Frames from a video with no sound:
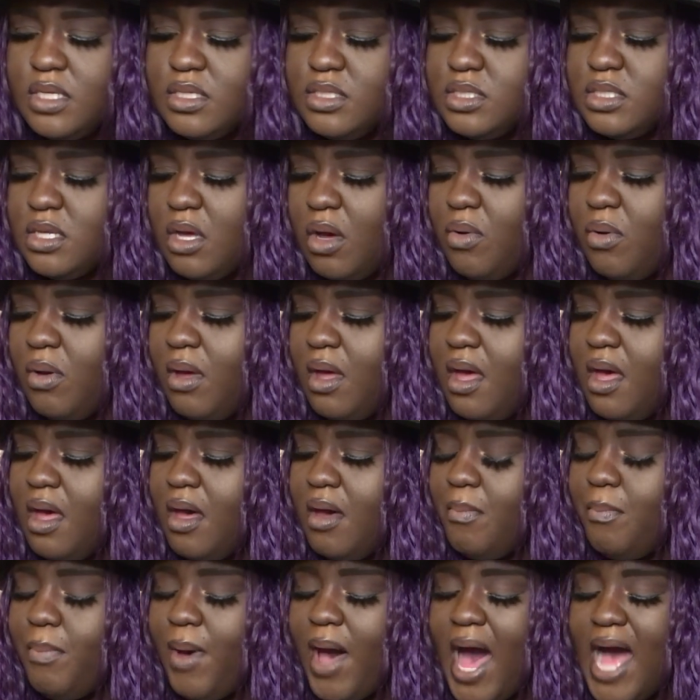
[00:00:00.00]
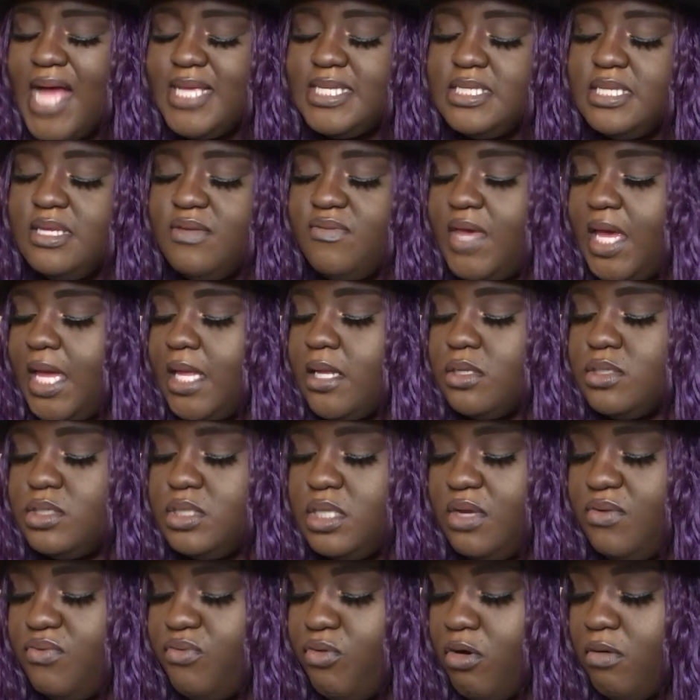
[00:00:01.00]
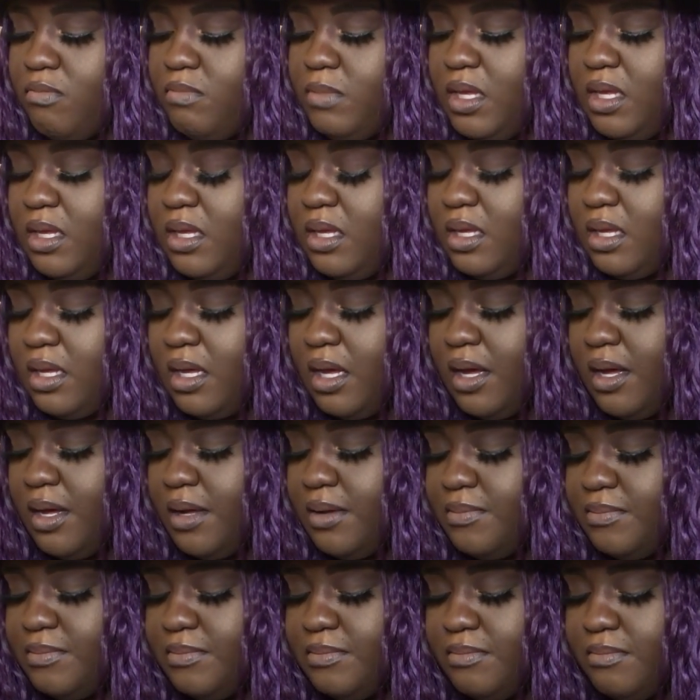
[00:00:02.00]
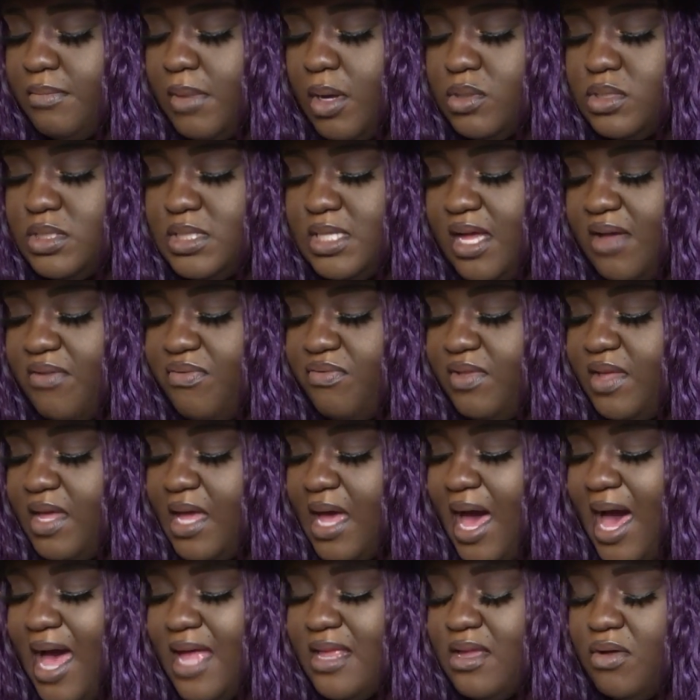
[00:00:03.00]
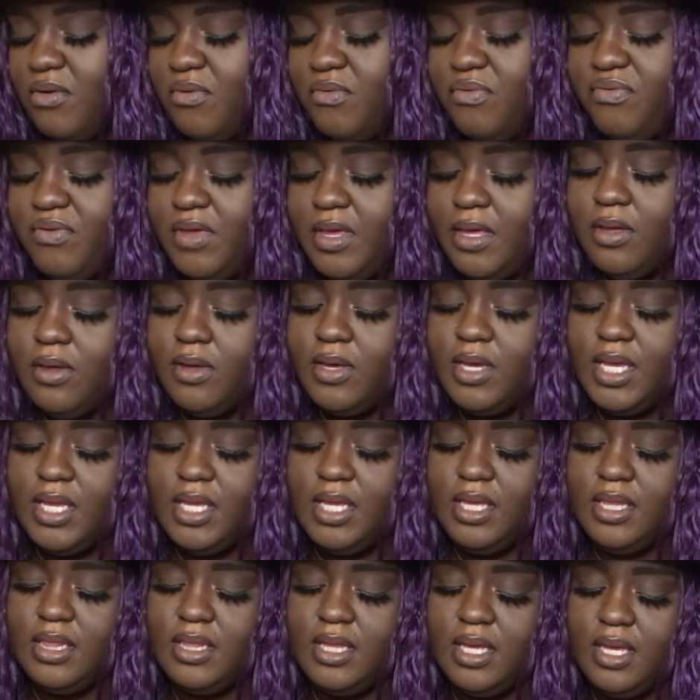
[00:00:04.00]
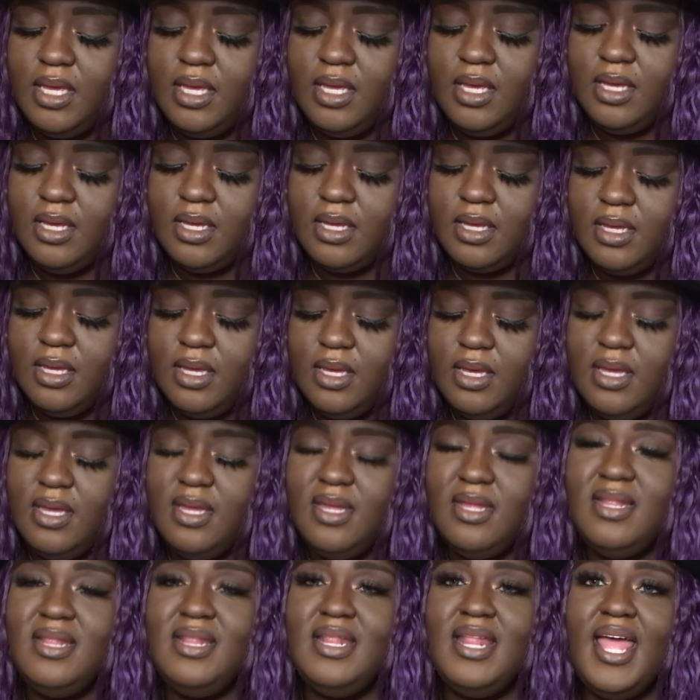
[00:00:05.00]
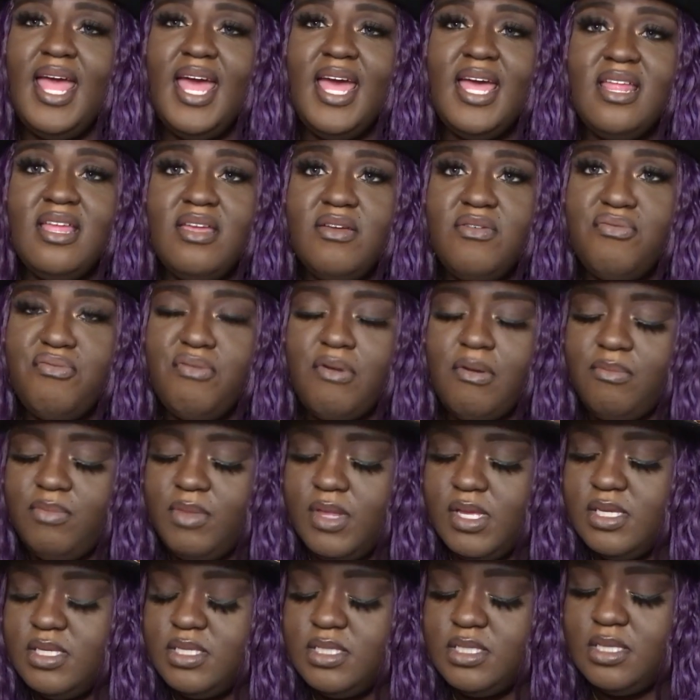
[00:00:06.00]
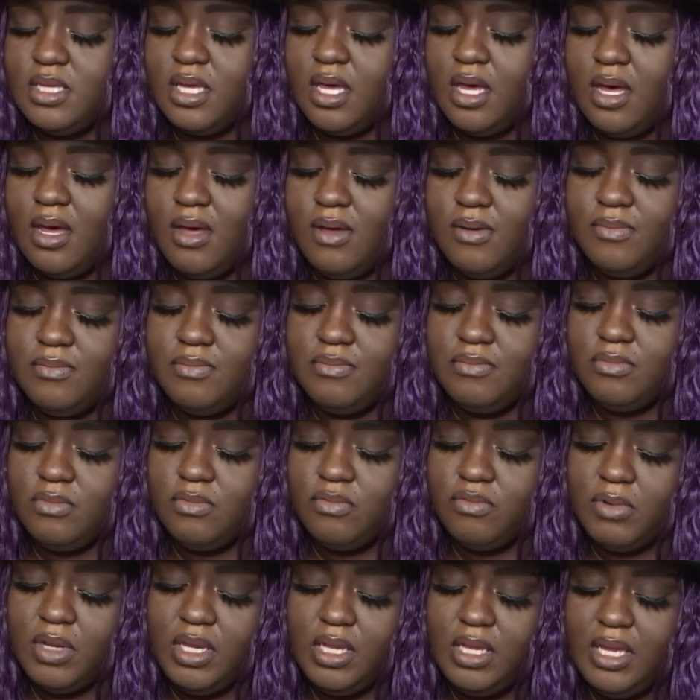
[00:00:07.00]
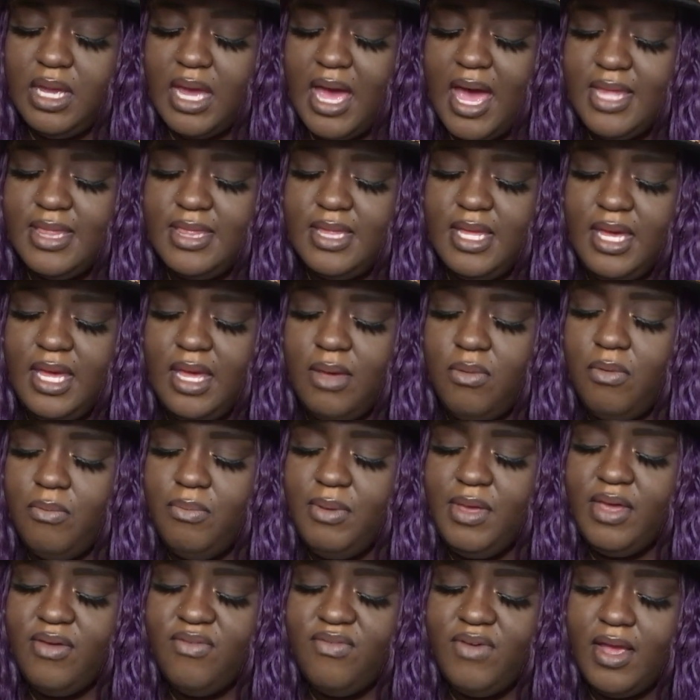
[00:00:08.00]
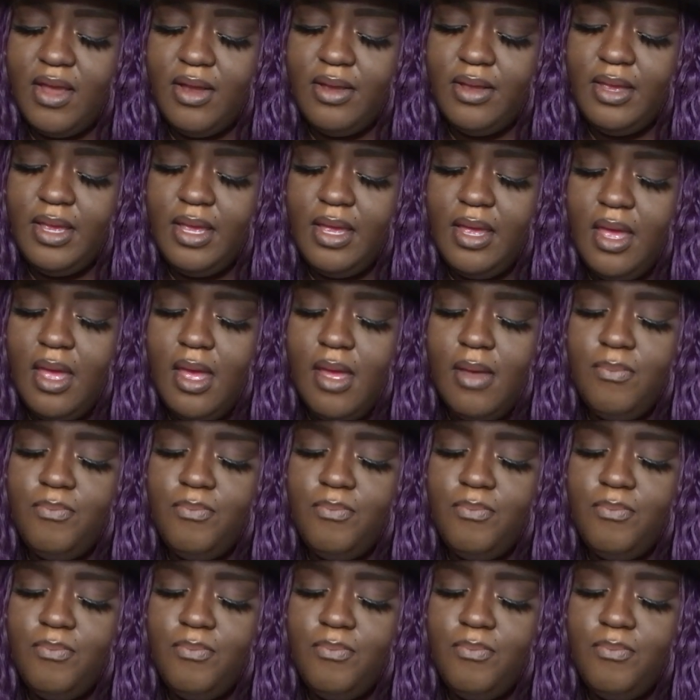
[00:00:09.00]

So positive energy for me, um, most definitely. I don't feel anything negative from this um, reading. I think it will be a very